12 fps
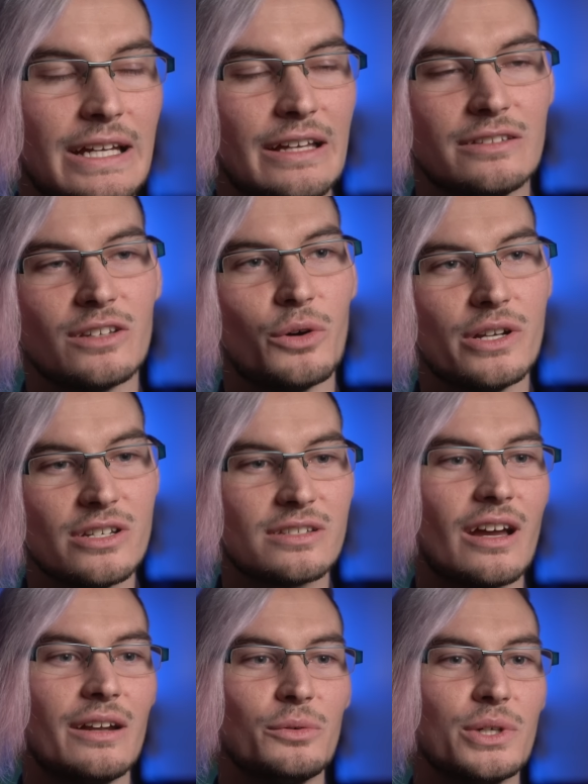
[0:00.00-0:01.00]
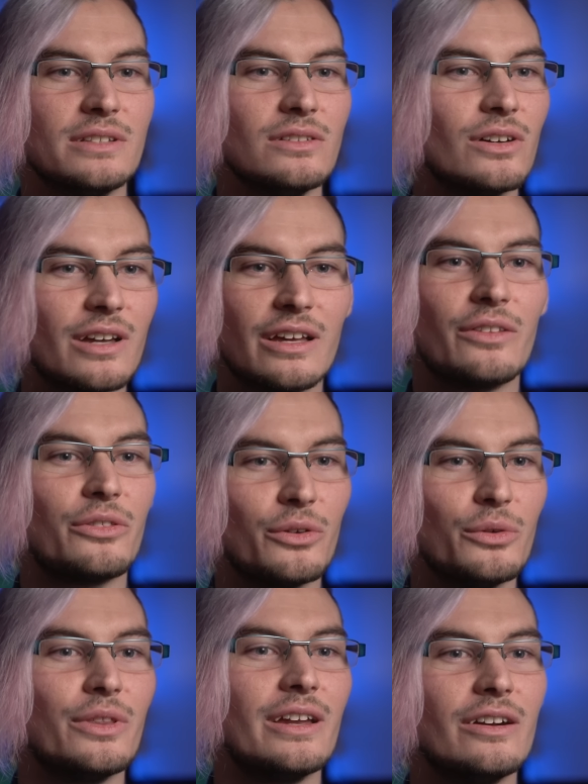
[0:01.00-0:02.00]
and so I just kind of was looking
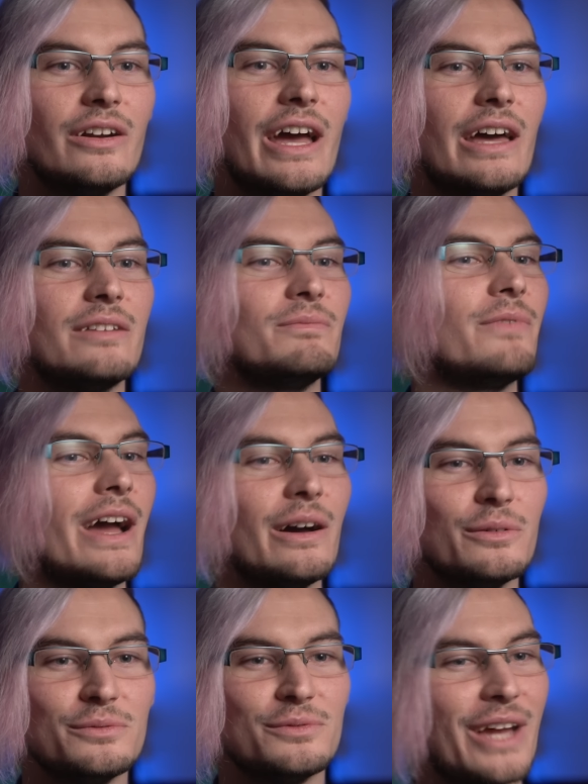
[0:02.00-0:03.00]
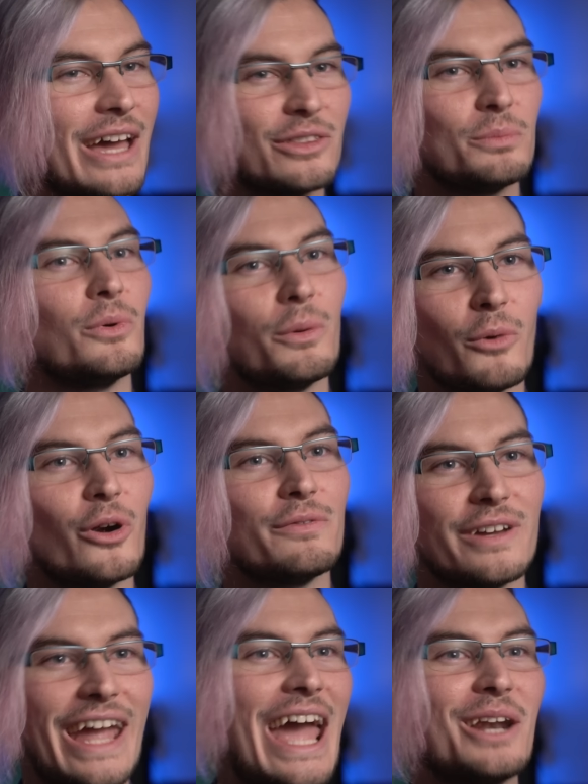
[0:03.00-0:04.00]
through the internet, found
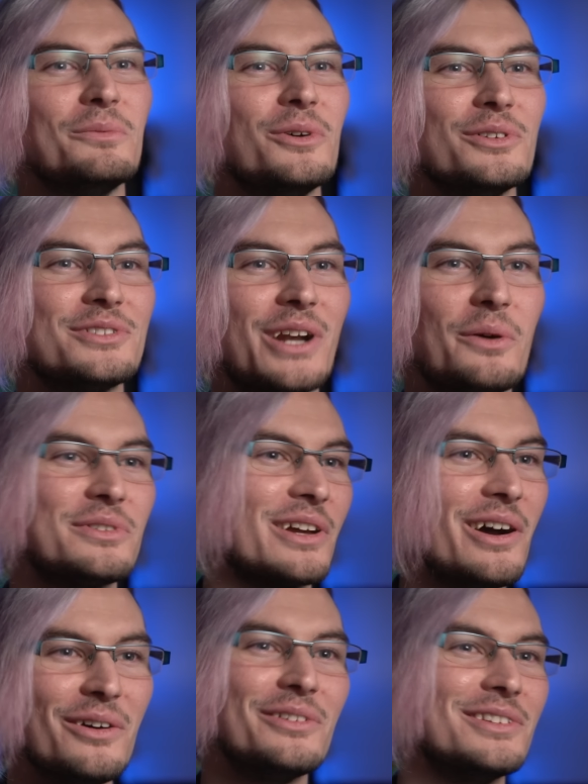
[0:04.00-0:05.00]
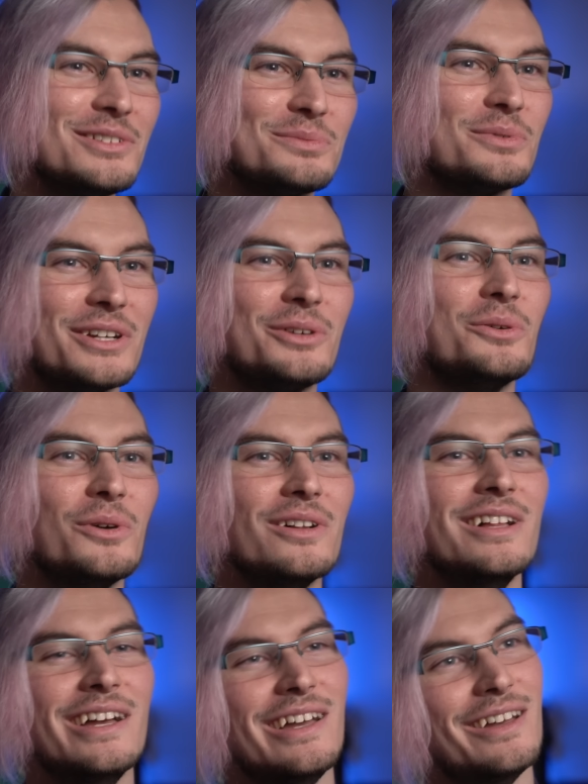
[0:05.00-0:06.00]
anthropomorphic animals, and I was like, oh, this is pretty
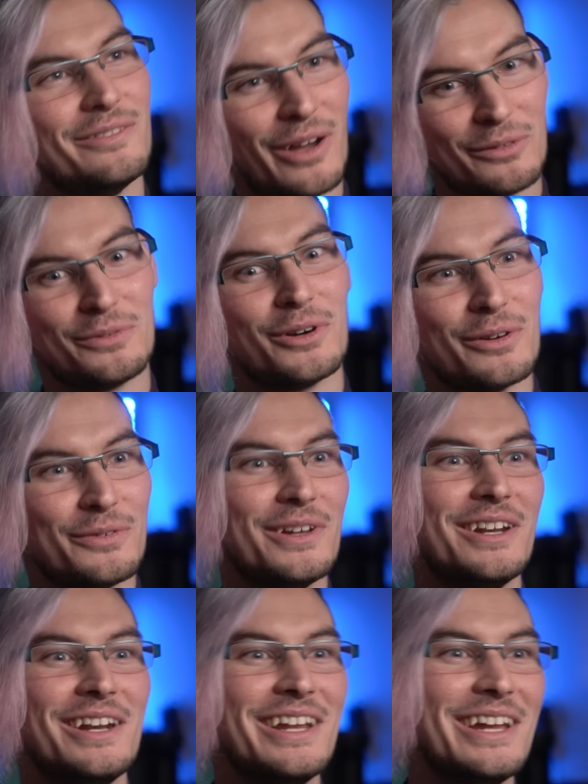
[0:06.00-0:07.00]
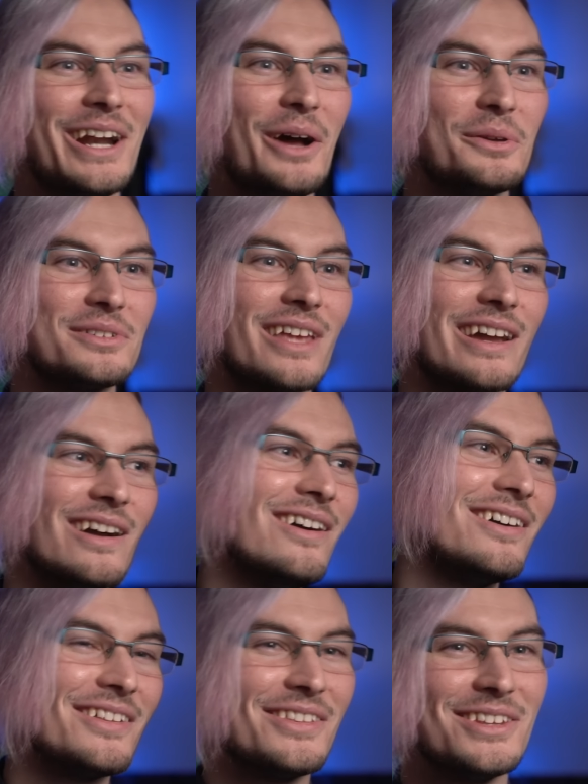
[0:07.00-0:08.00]
cool. Found For Affinity, and I was like,
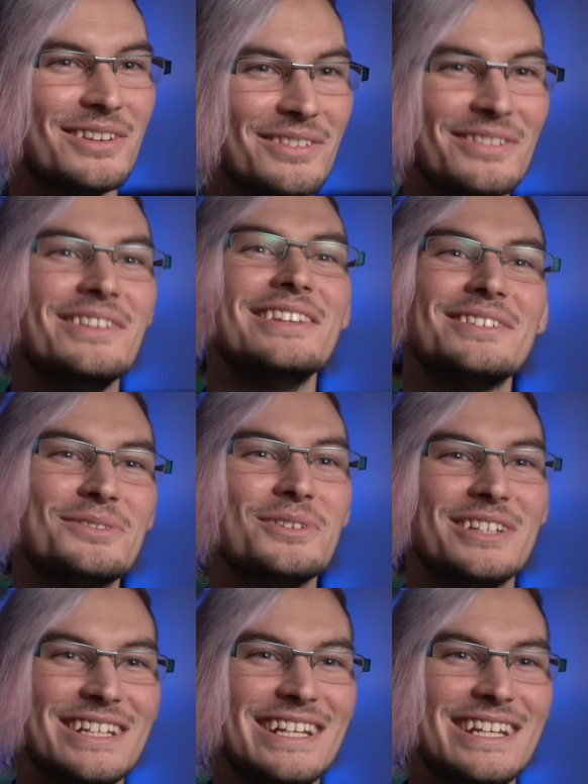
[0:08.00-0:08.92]
oh, this is really